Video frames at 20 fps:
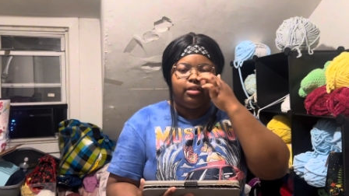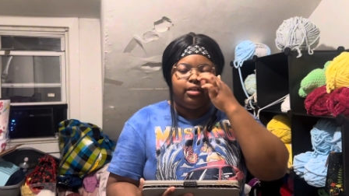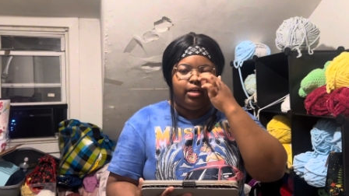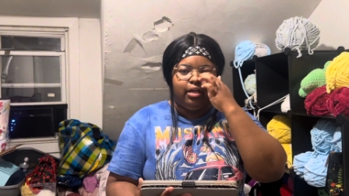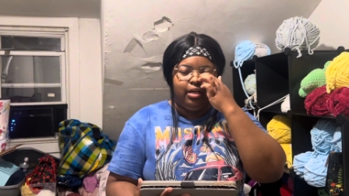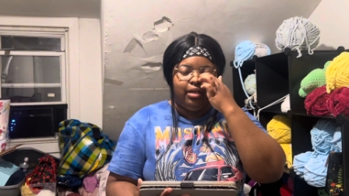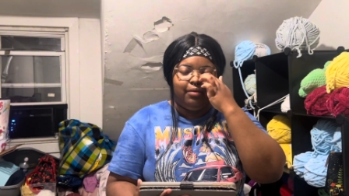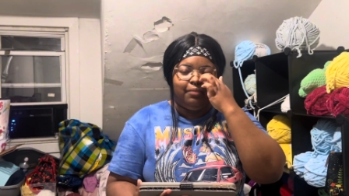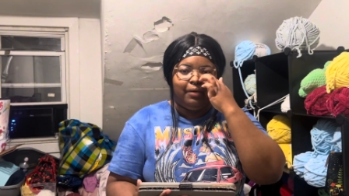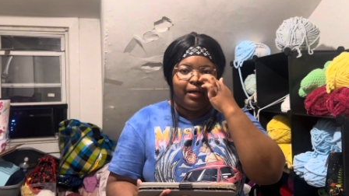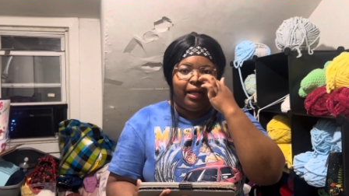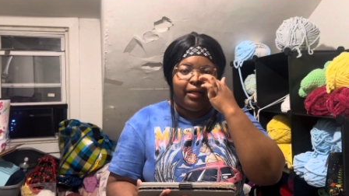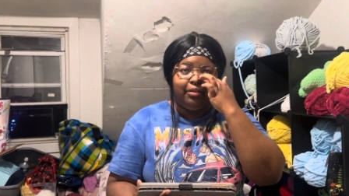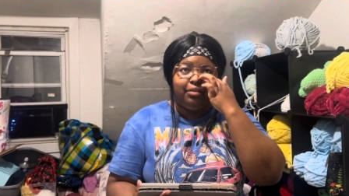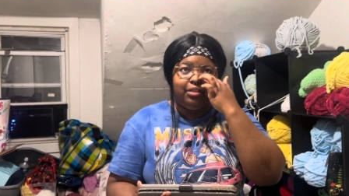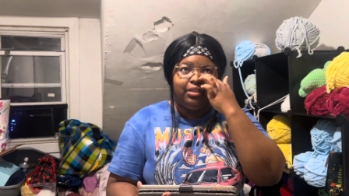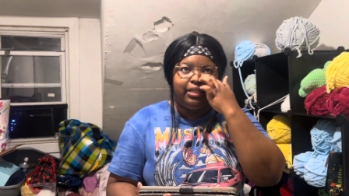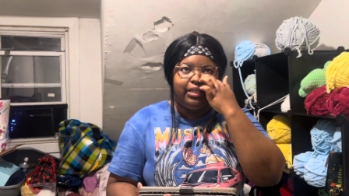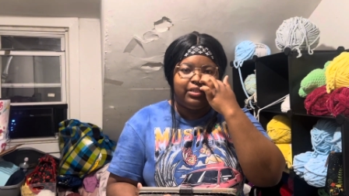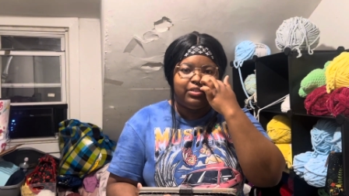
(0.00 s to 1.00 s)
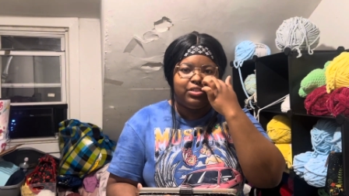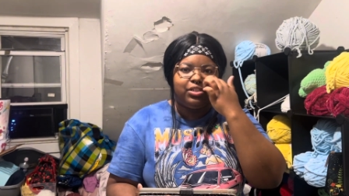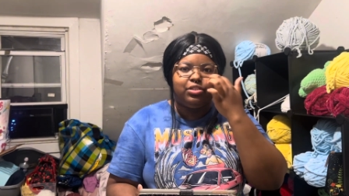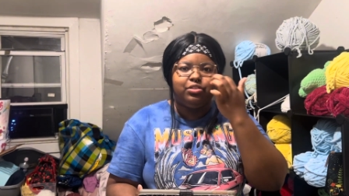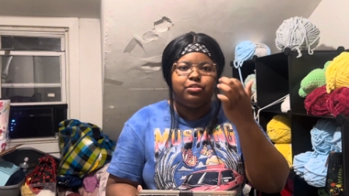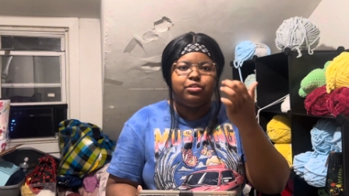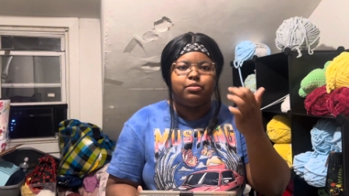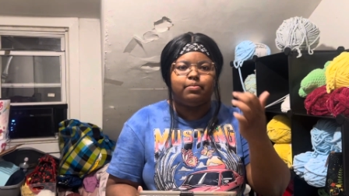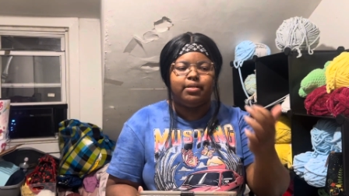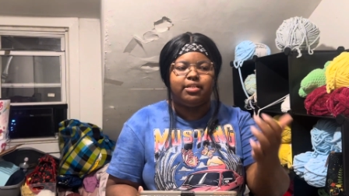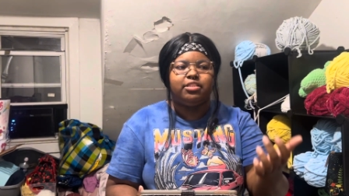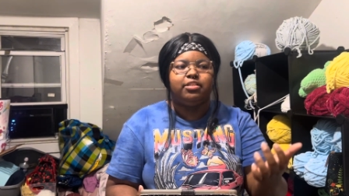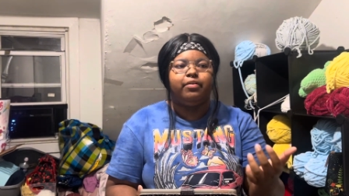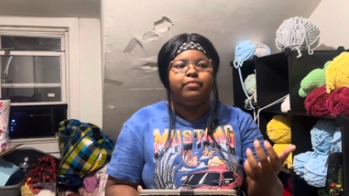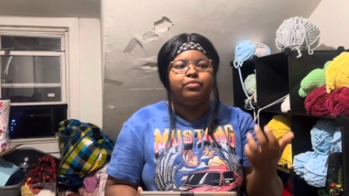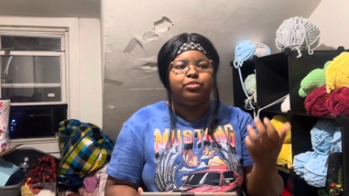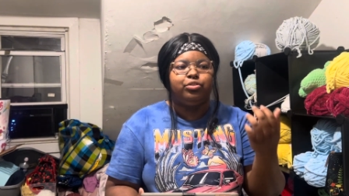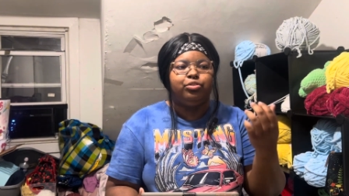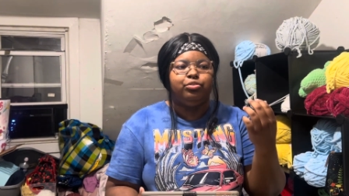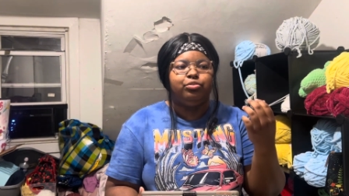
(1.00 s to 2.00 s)
I only introduced myself
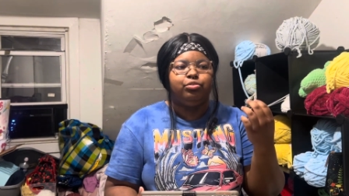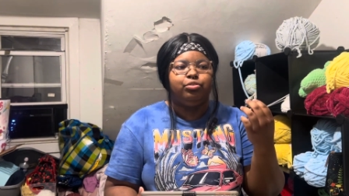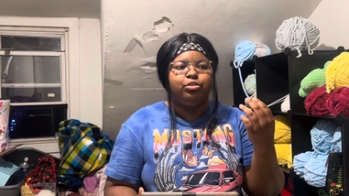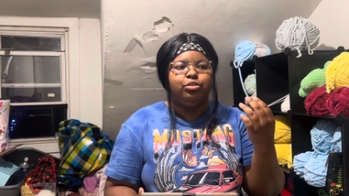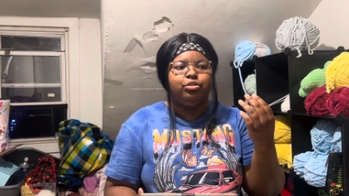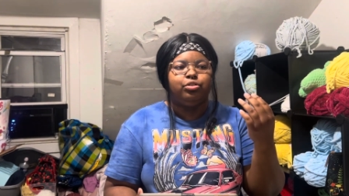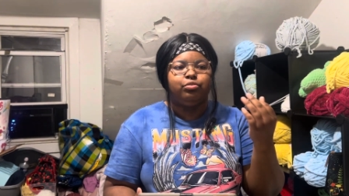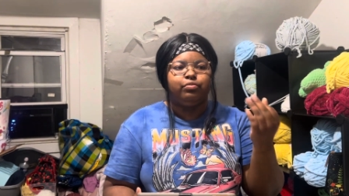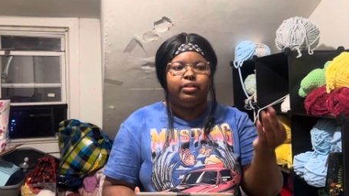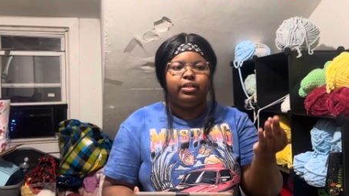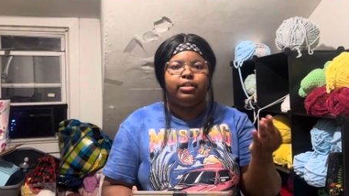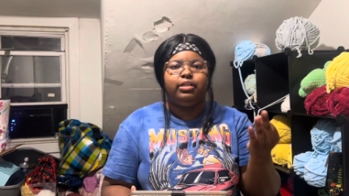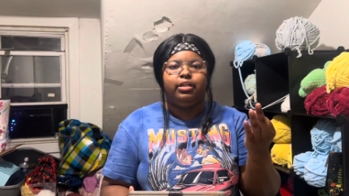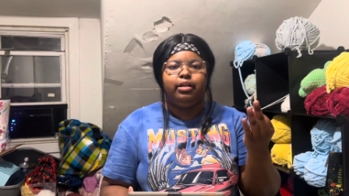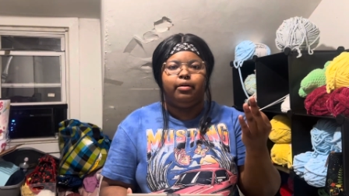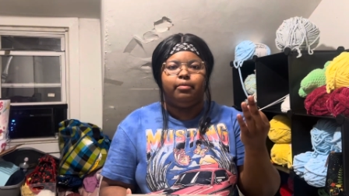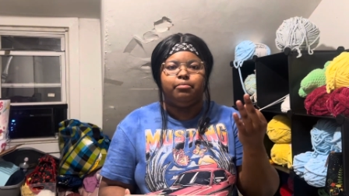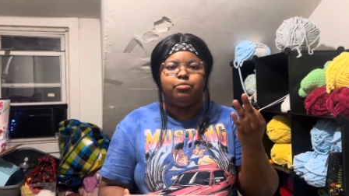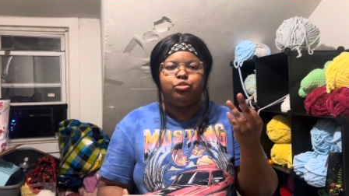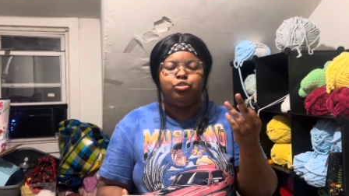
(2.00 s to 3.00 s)
to 3 of them.